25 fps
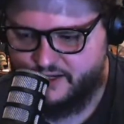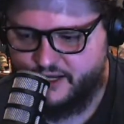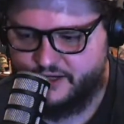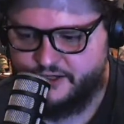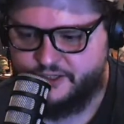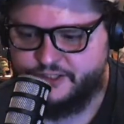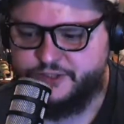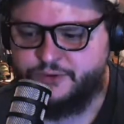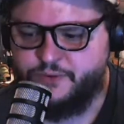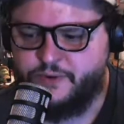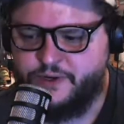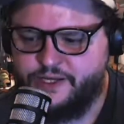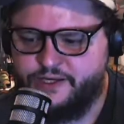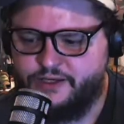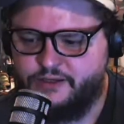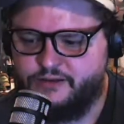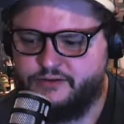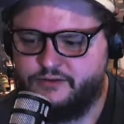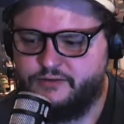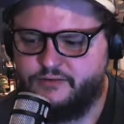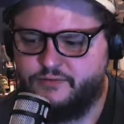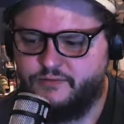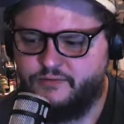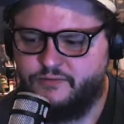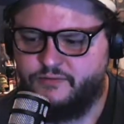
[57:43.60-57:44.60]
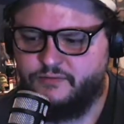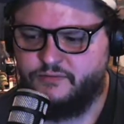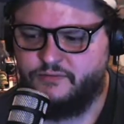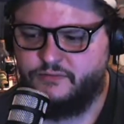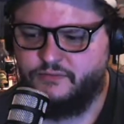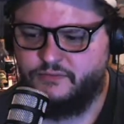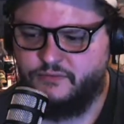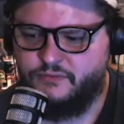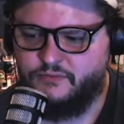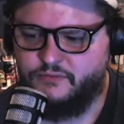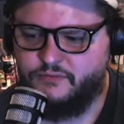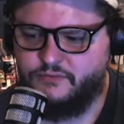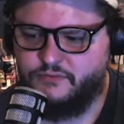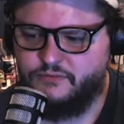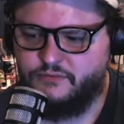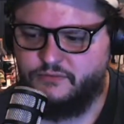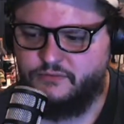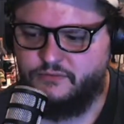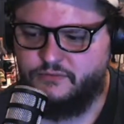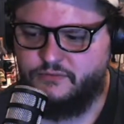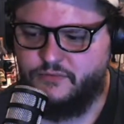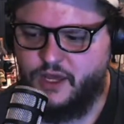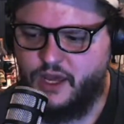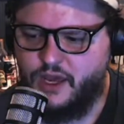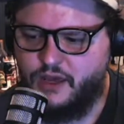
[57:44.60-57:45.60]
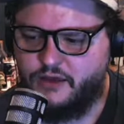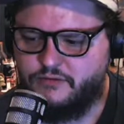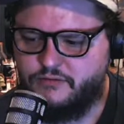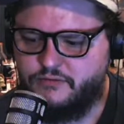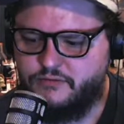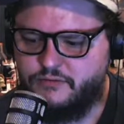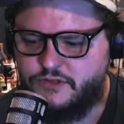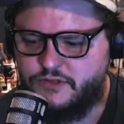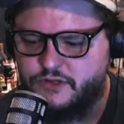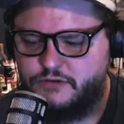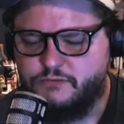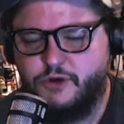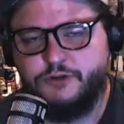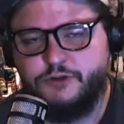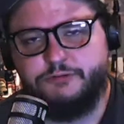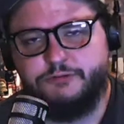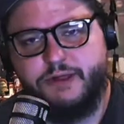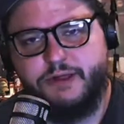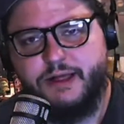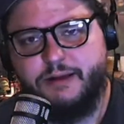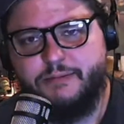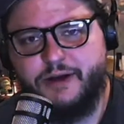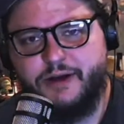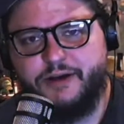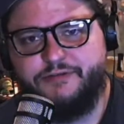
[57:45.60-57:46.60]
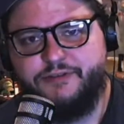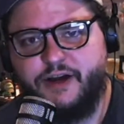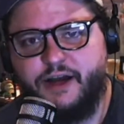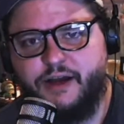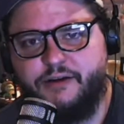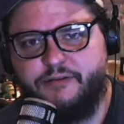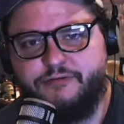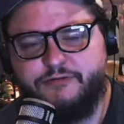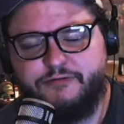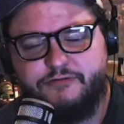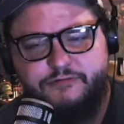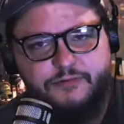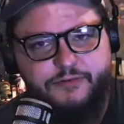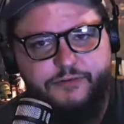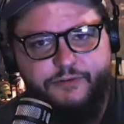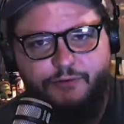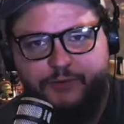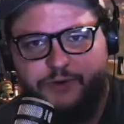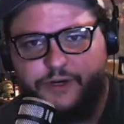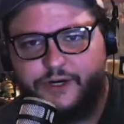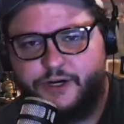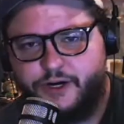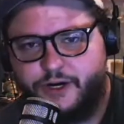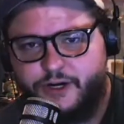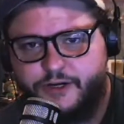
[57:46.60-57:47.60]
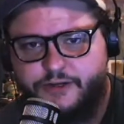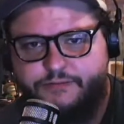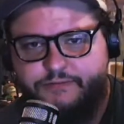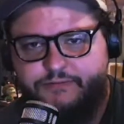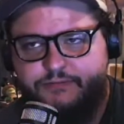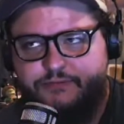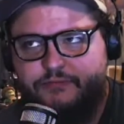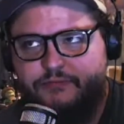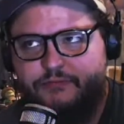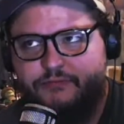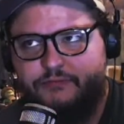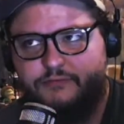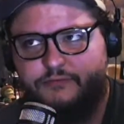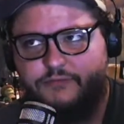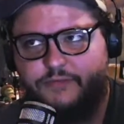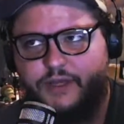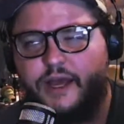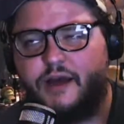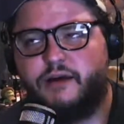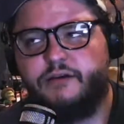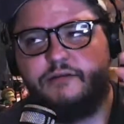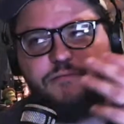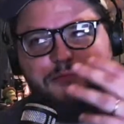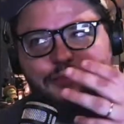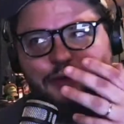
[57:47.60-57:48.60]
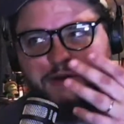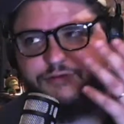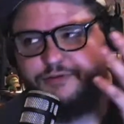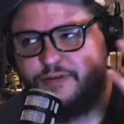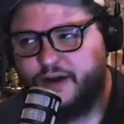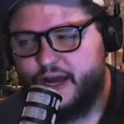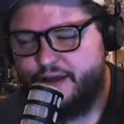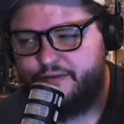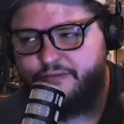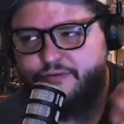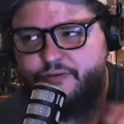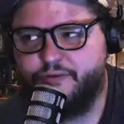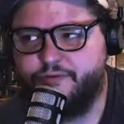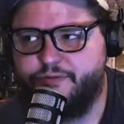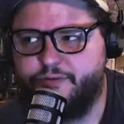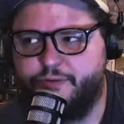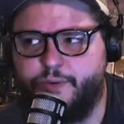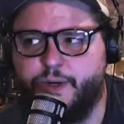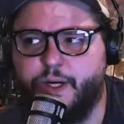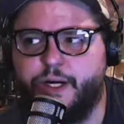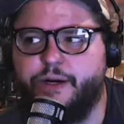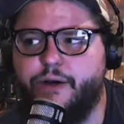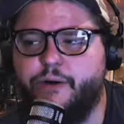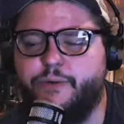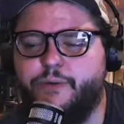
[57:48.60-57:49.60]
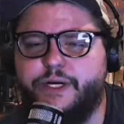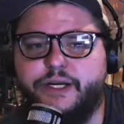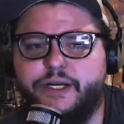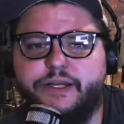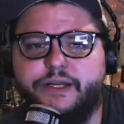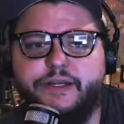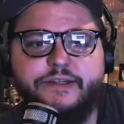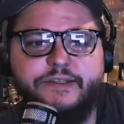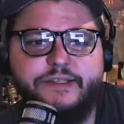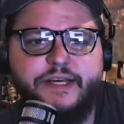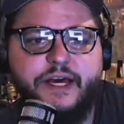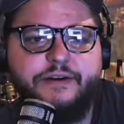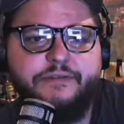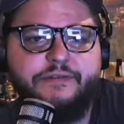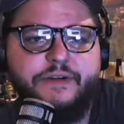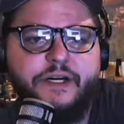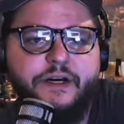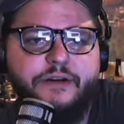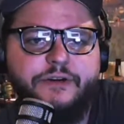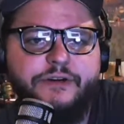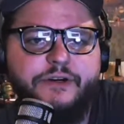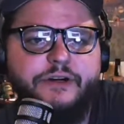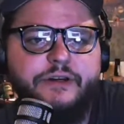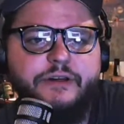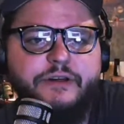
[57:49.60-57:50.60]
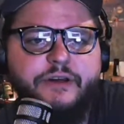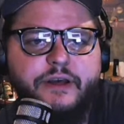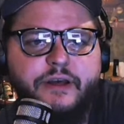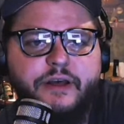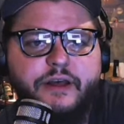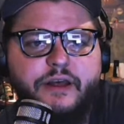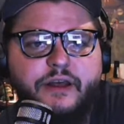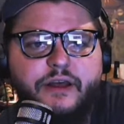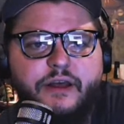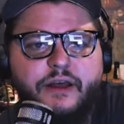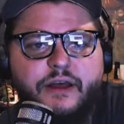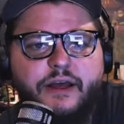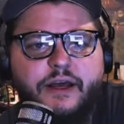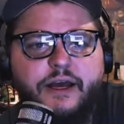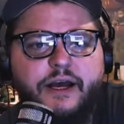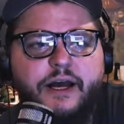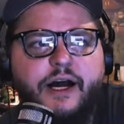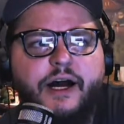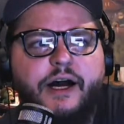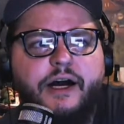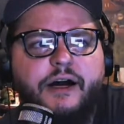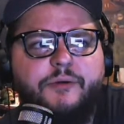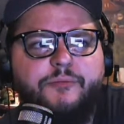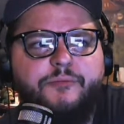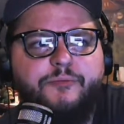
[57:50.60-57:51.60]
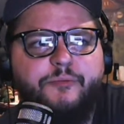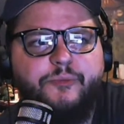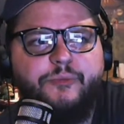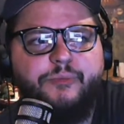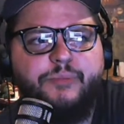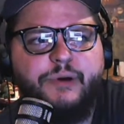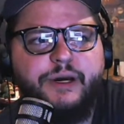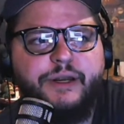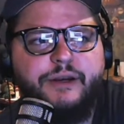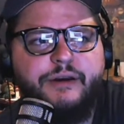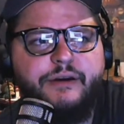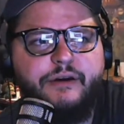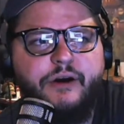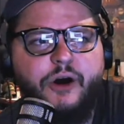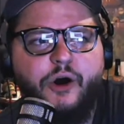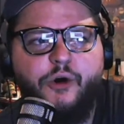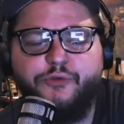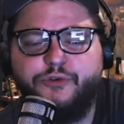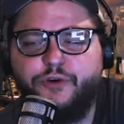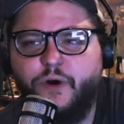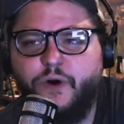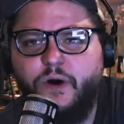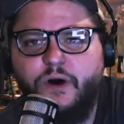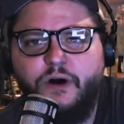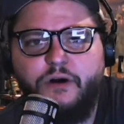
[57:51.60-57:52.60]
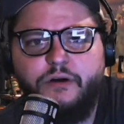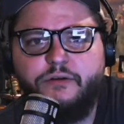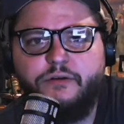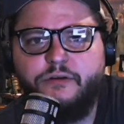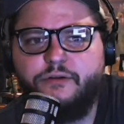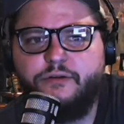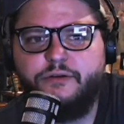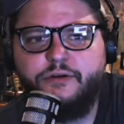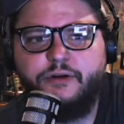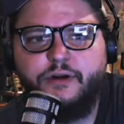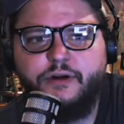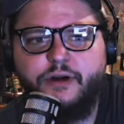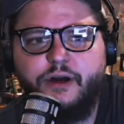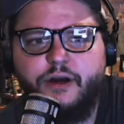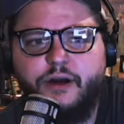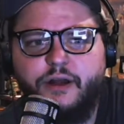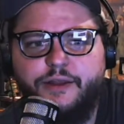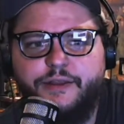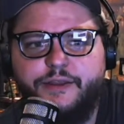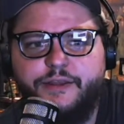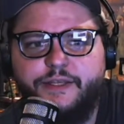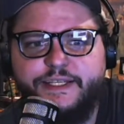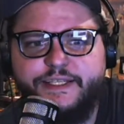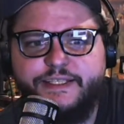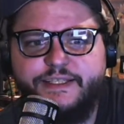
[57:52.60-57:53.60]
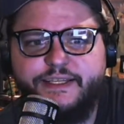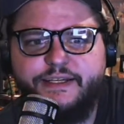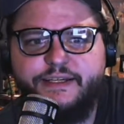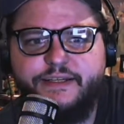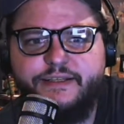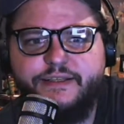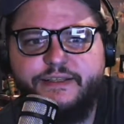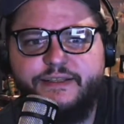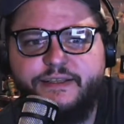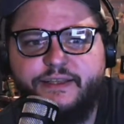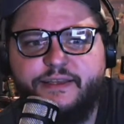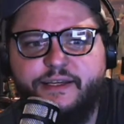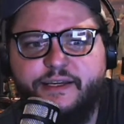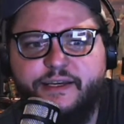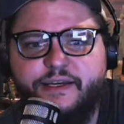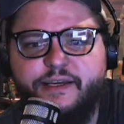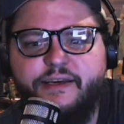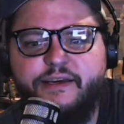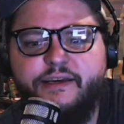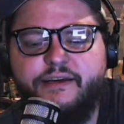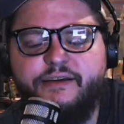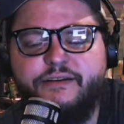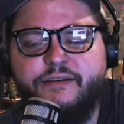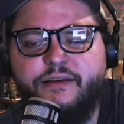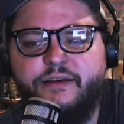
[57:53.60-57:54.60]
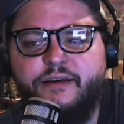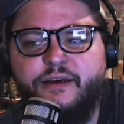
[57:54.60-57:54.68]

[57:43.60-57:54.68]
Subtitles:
out of 20. Yeah. So multiply by 5 if you want to, or by 5 if you want to know what it is out of 100. But overall, this is the